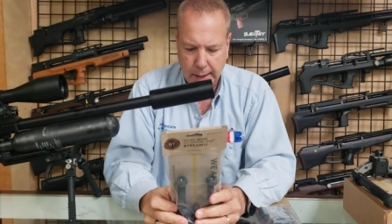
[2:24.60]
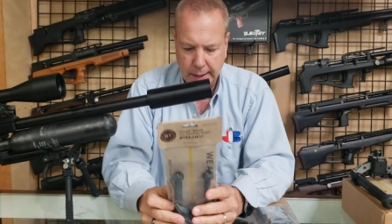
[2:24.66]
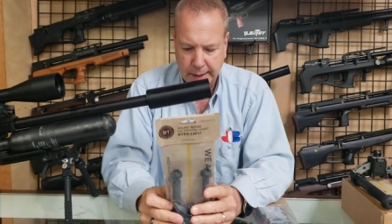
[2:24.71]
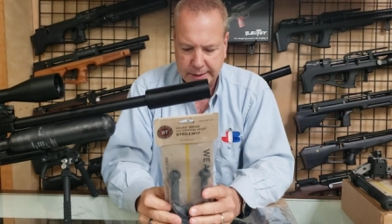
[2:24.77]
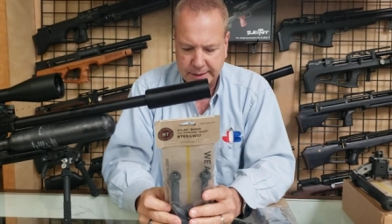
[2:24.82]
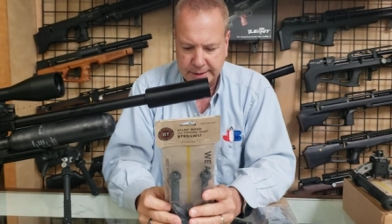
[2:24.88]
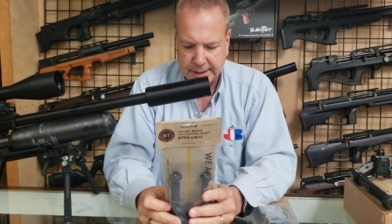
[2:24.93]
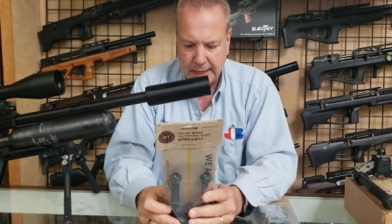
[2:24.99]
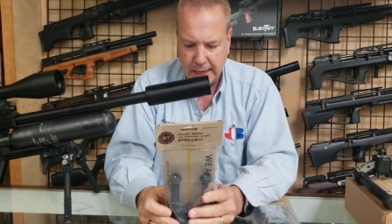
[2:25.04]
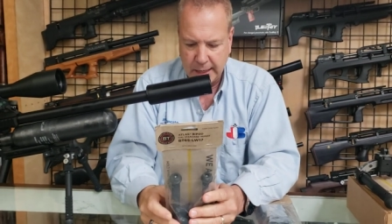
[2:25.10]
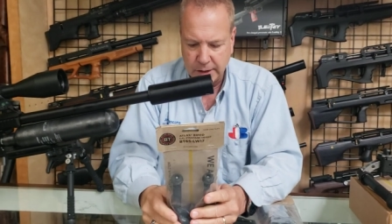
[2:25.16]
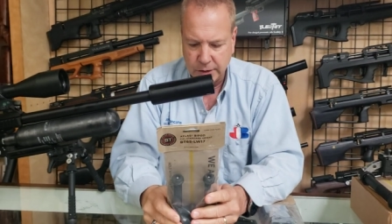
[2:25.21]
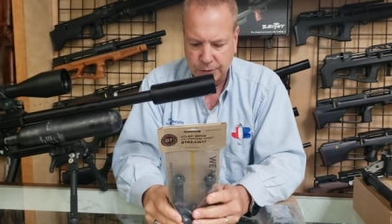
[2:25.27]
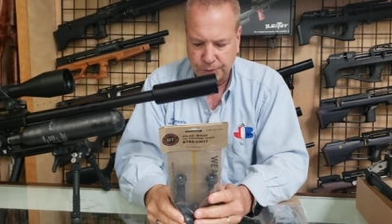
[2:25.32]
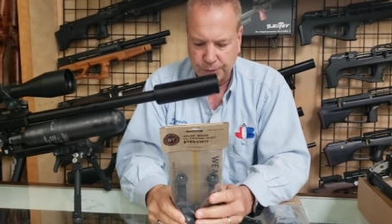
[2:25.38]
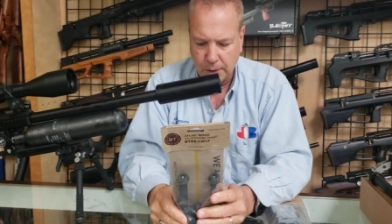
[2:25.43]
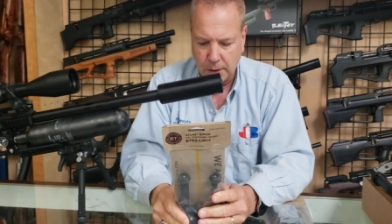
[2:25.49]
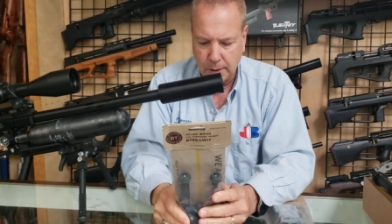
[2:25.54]

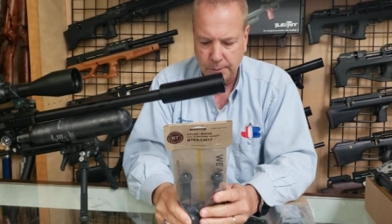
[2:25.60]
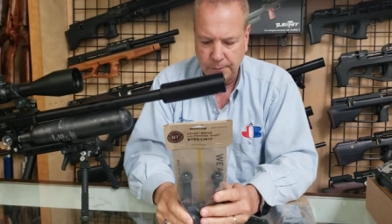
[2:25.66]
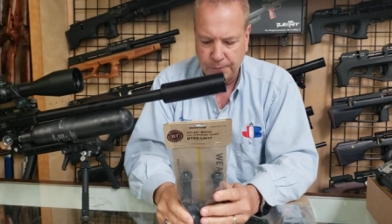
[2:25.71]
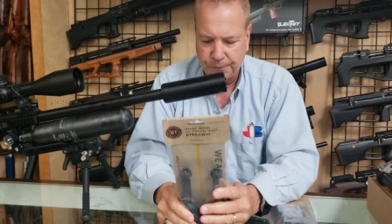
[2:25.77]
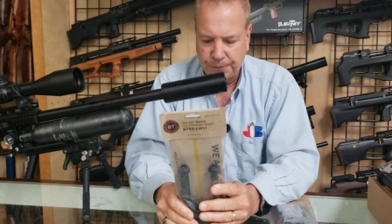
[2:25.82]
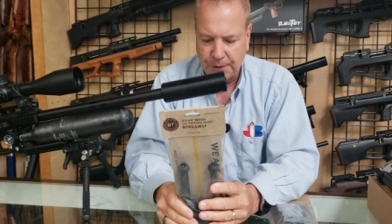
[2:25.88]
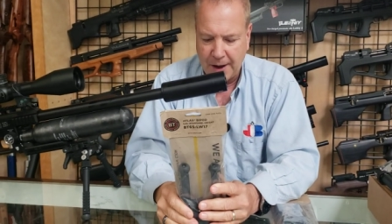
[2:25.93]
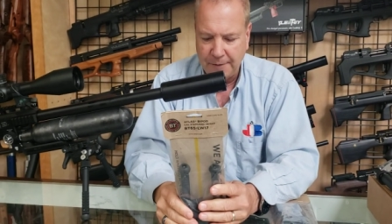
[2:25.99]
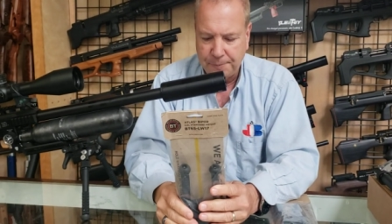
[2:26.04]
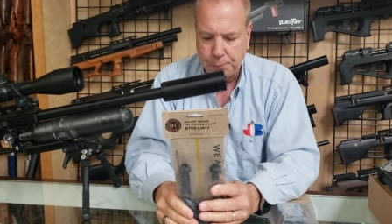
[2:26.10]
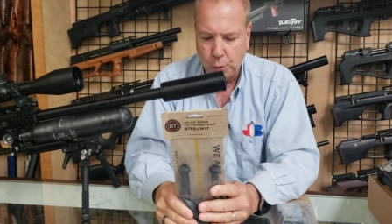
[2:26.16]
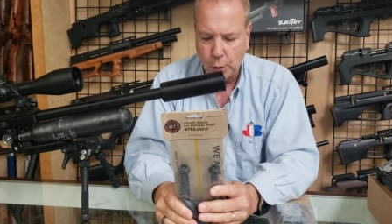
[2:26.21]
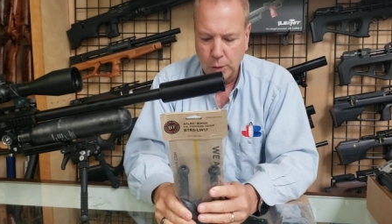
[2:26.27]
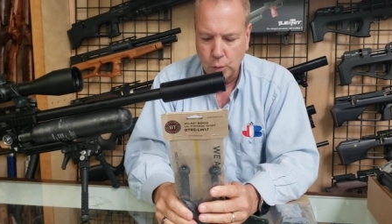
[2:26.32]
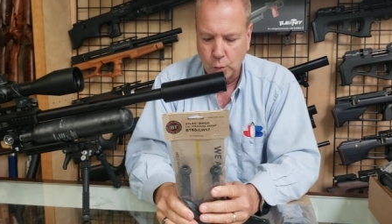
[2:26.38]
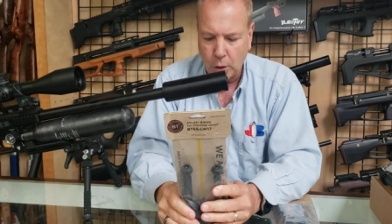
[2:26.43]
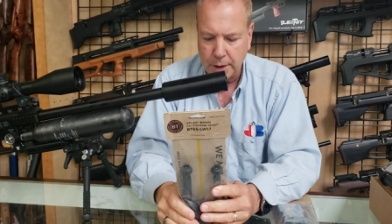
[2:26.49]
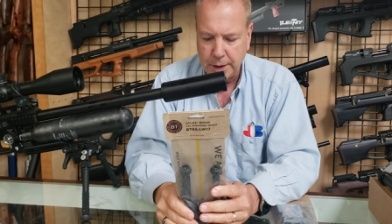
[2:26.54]
extends from
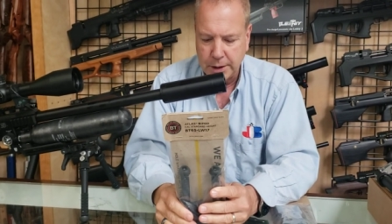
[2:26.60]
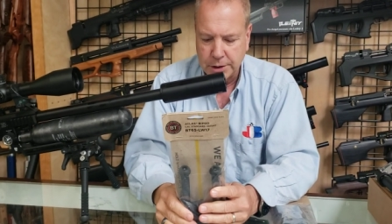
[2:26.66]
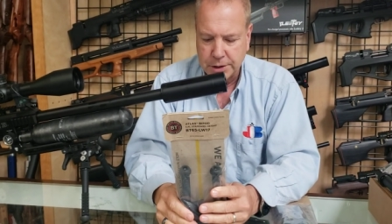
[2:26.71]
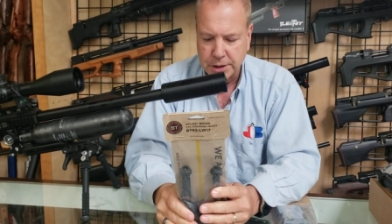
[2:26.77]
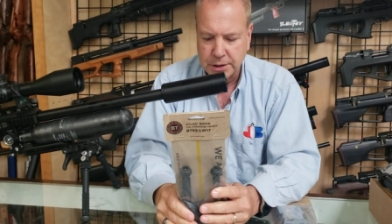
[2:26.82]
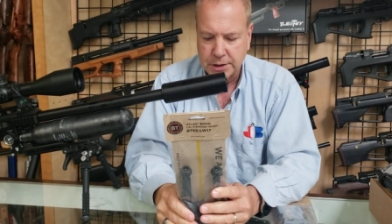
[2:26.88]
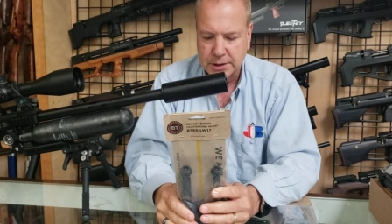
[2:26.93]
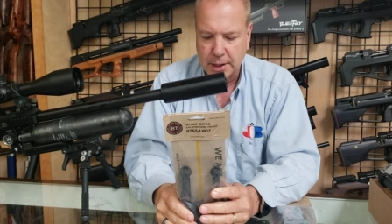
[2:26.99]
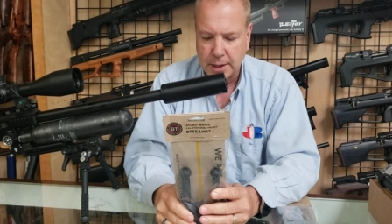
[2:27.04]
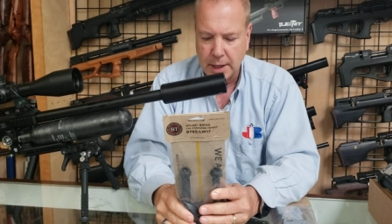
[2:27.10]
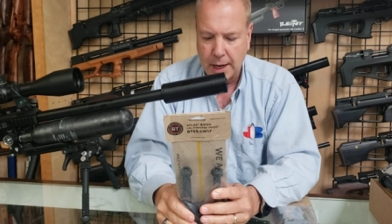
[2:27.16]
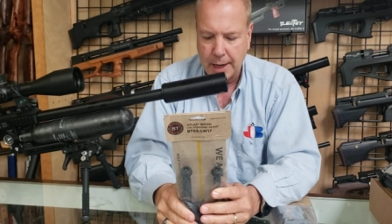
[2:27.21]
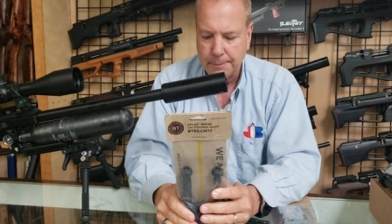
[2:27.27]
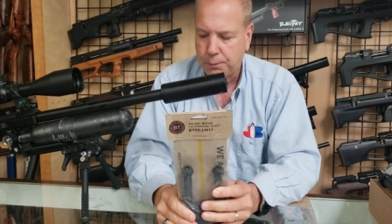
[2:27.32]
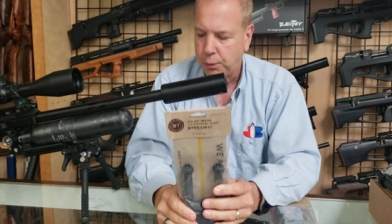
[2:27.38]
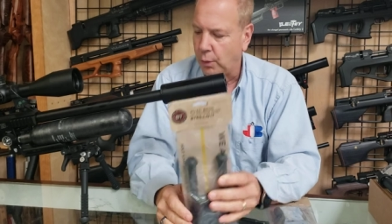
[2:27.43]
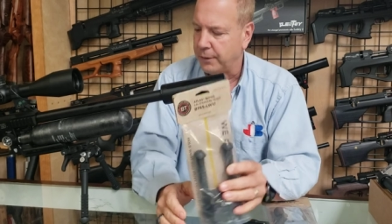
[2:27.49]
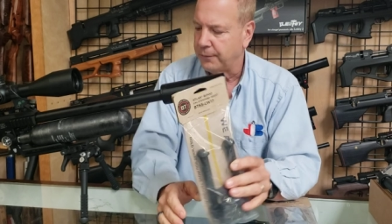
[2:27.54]
5.1 inches to
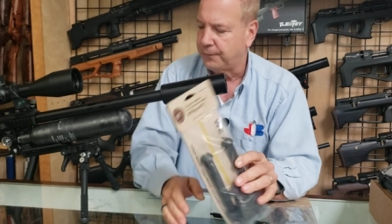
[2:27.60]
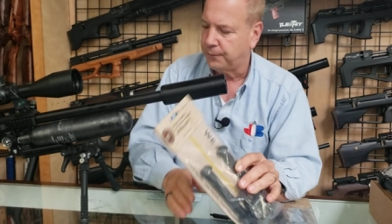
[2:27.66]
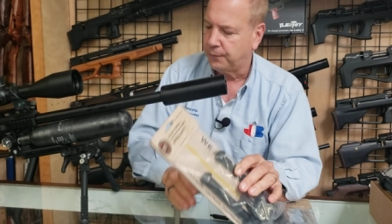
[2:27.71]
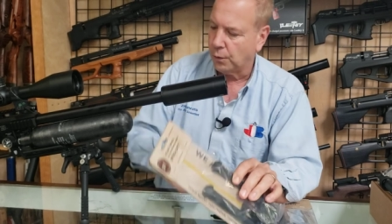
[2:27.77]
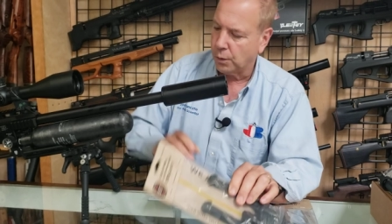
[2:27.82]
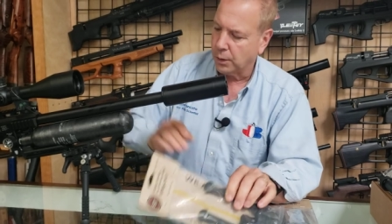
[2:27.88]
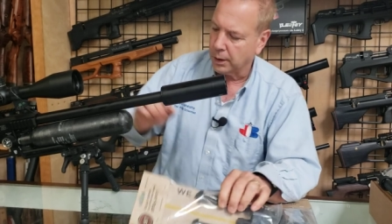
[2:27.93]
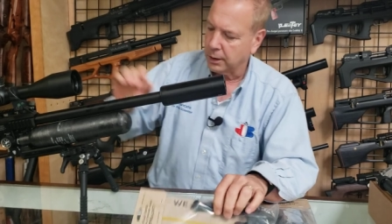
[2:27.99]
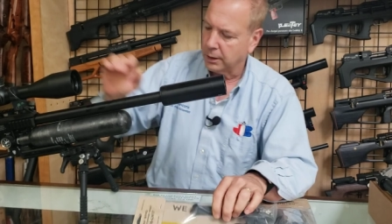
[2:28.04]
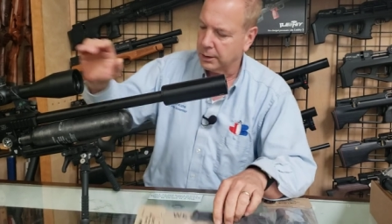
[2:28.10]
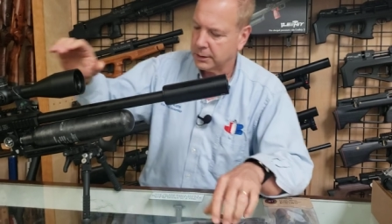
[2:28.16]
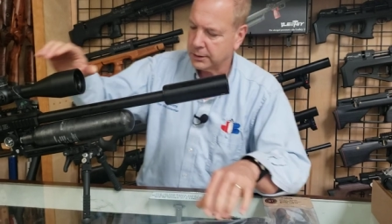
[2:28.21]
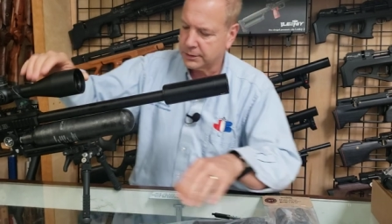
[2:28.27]
9.4.